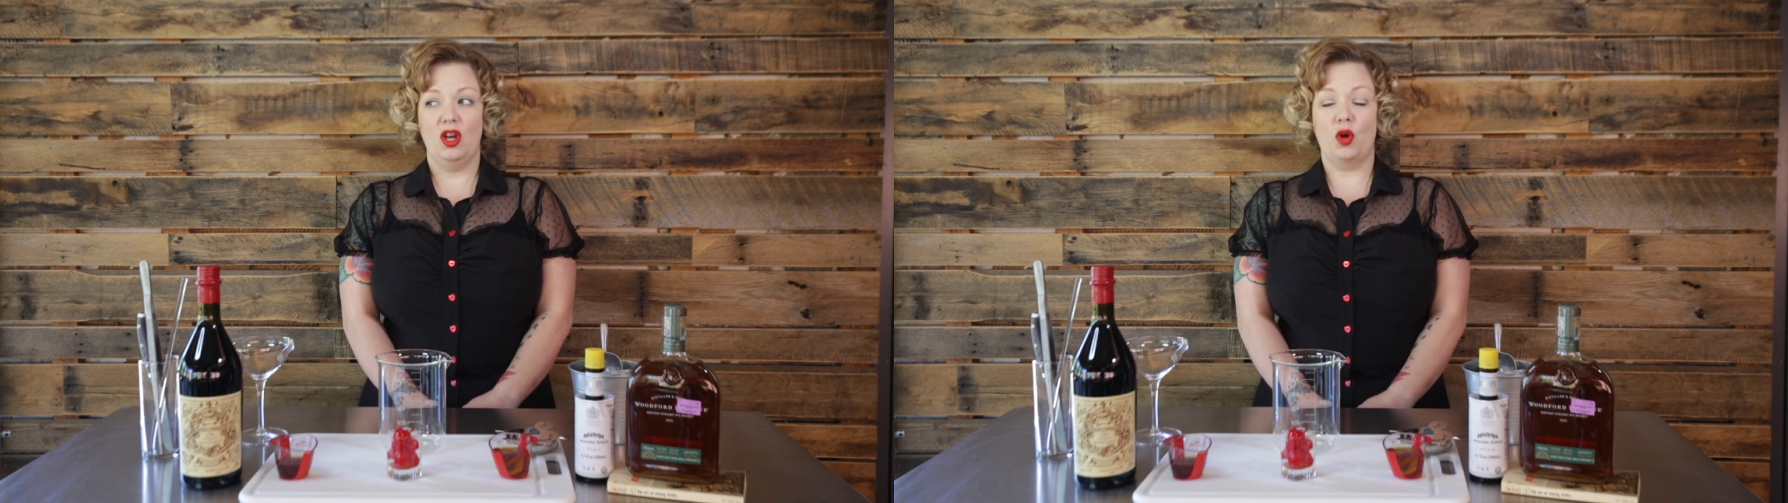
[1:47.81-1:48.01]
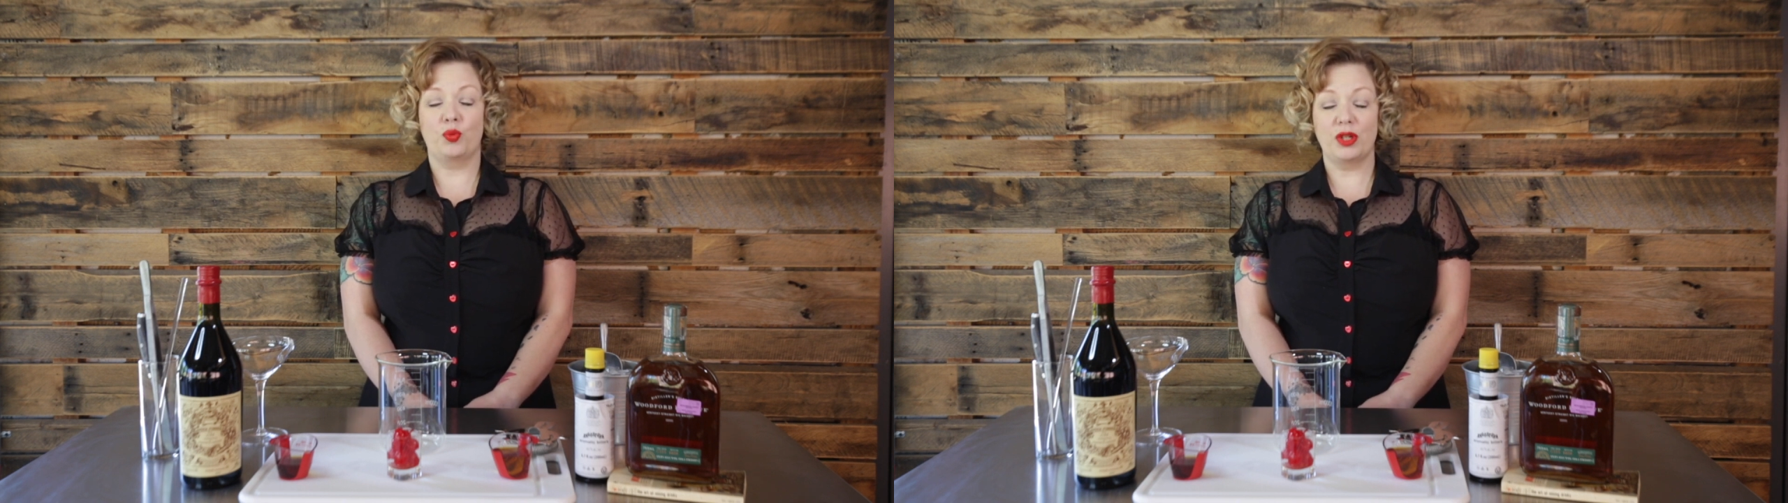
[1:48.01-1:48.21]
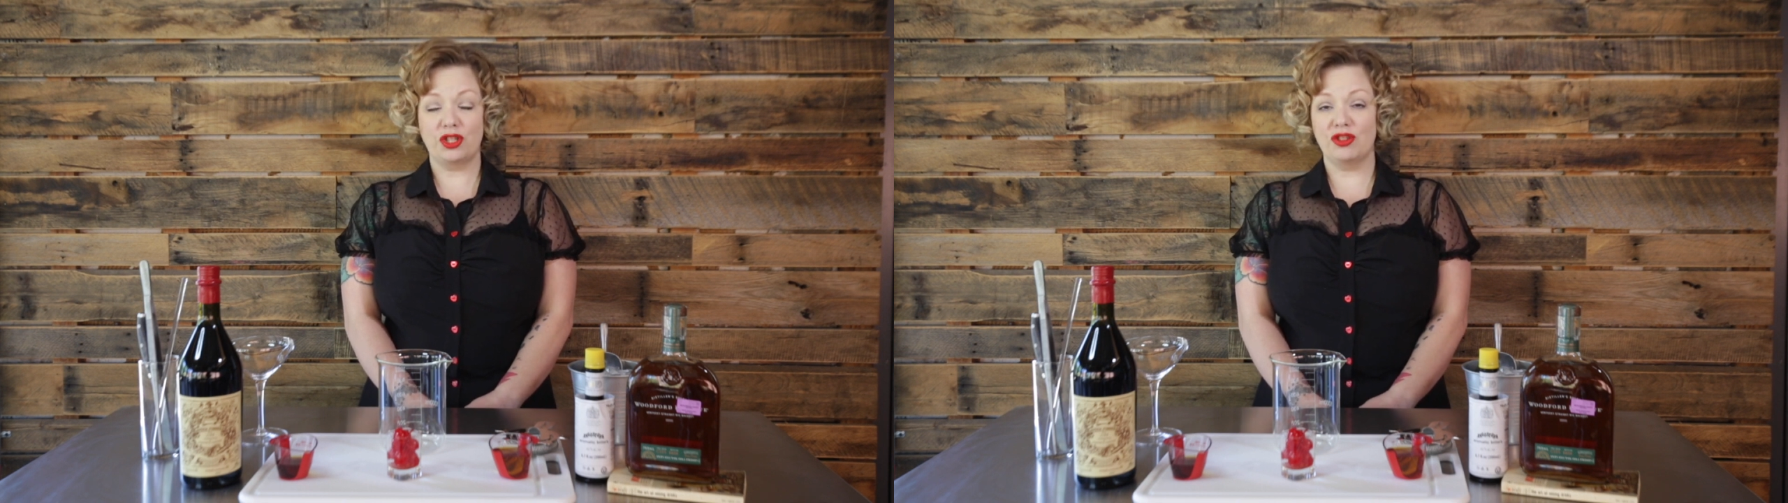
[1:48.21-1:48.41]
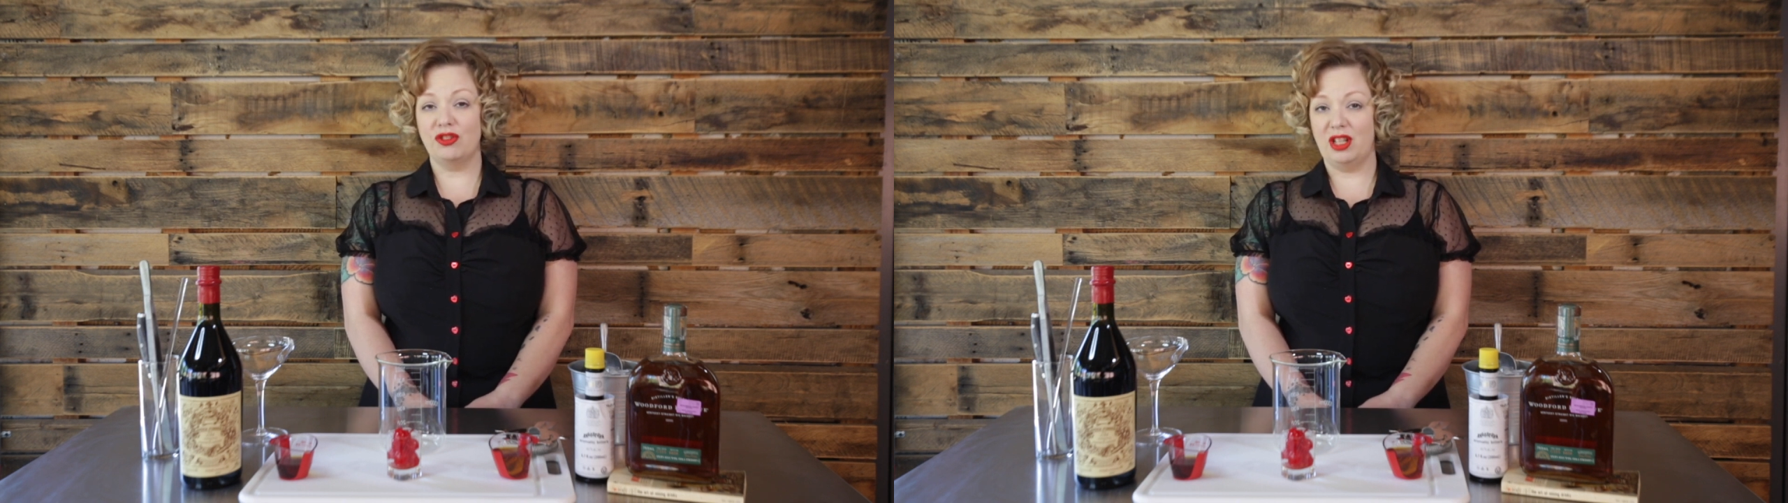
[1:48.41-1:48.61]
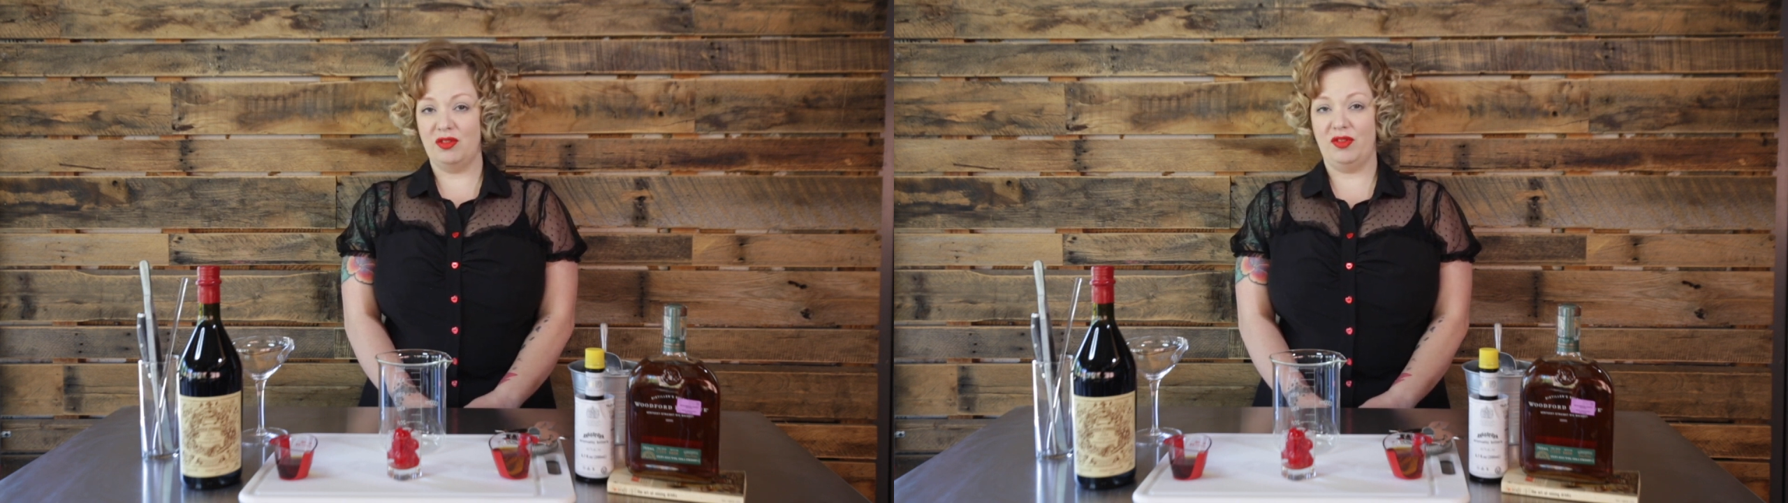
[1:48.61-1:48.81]

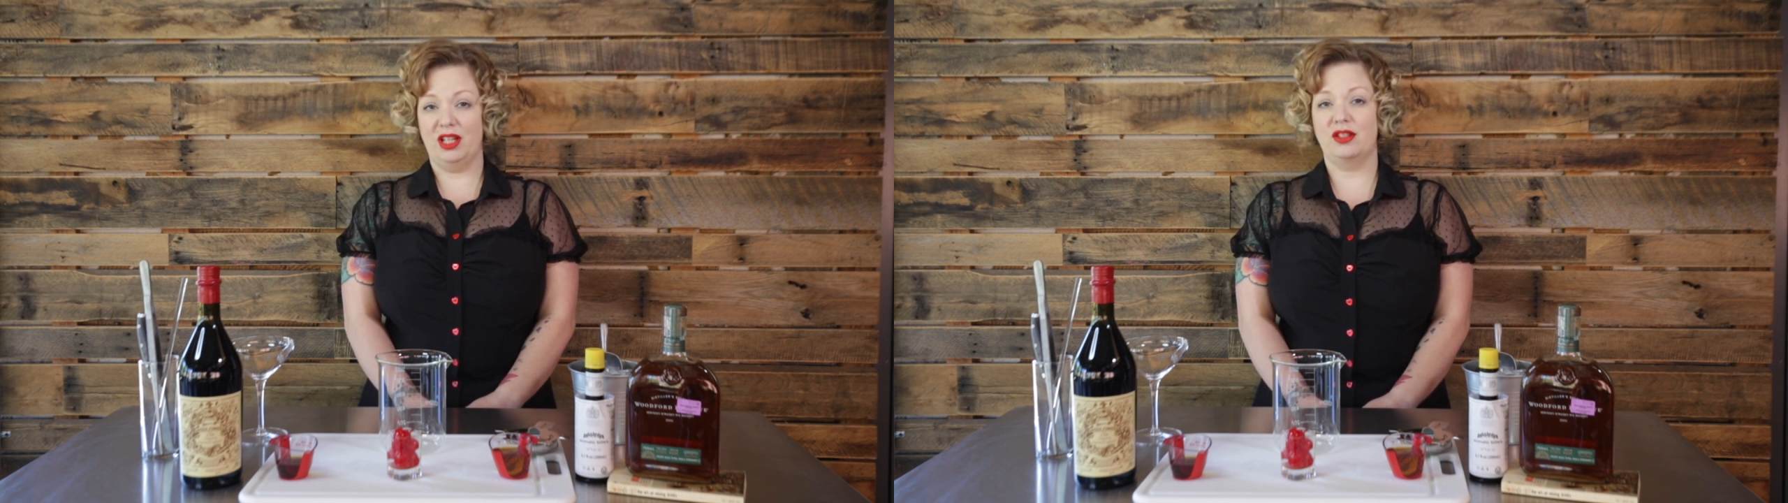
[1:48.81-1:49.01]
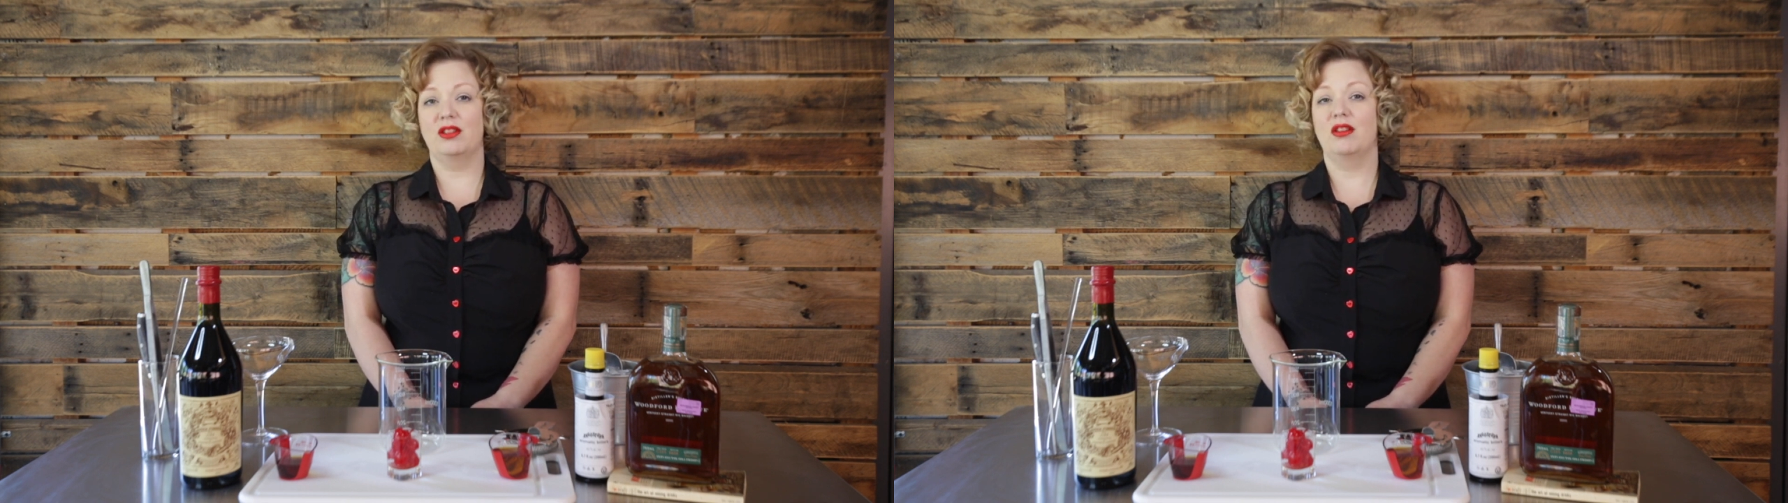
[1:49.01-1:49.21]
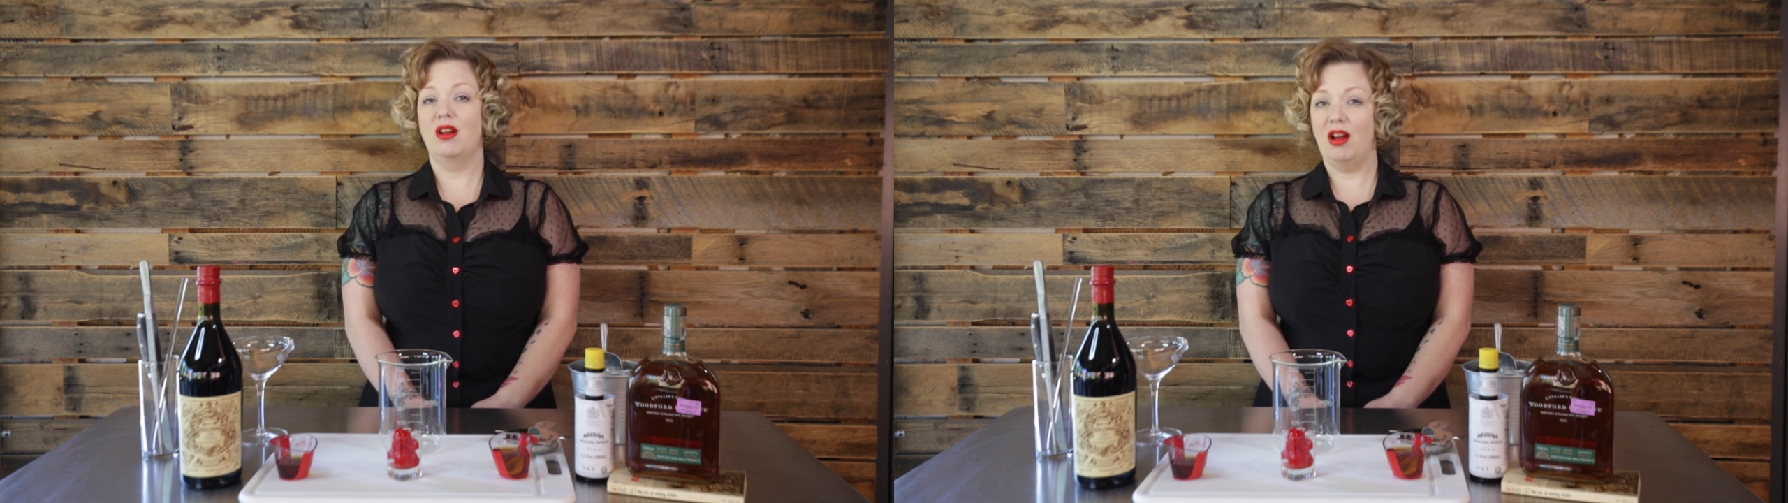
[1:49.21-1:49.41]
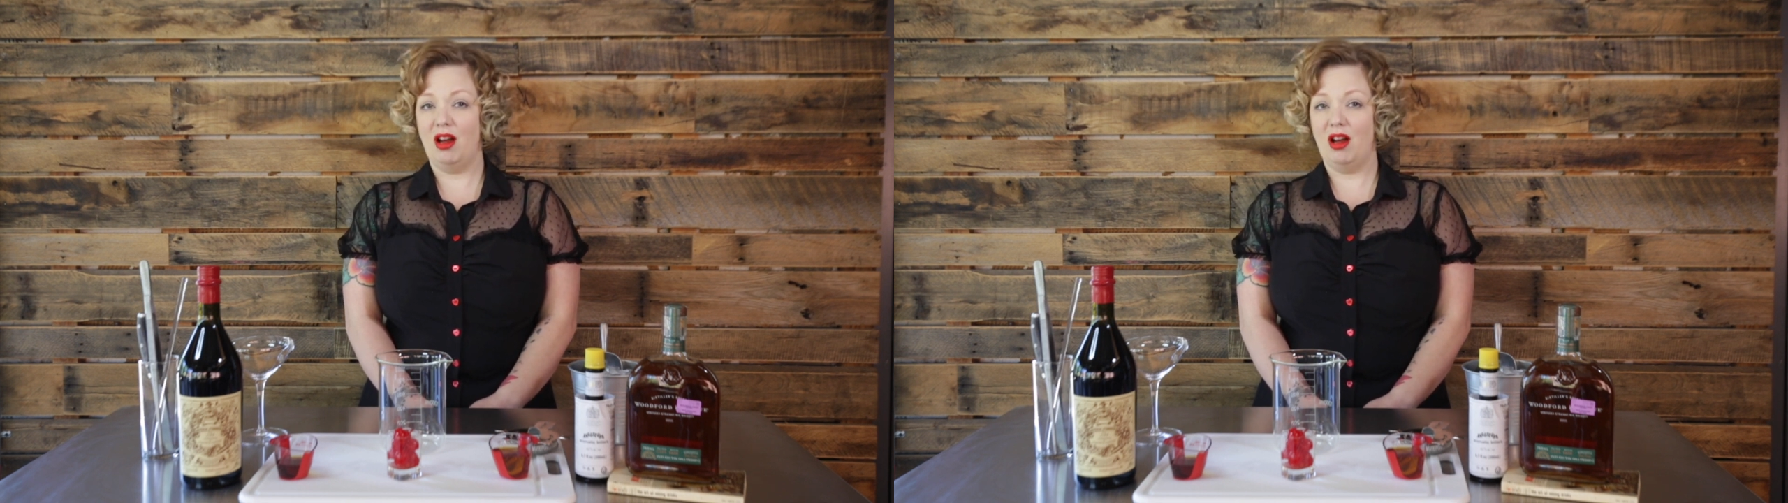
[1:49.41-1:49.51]
original inventor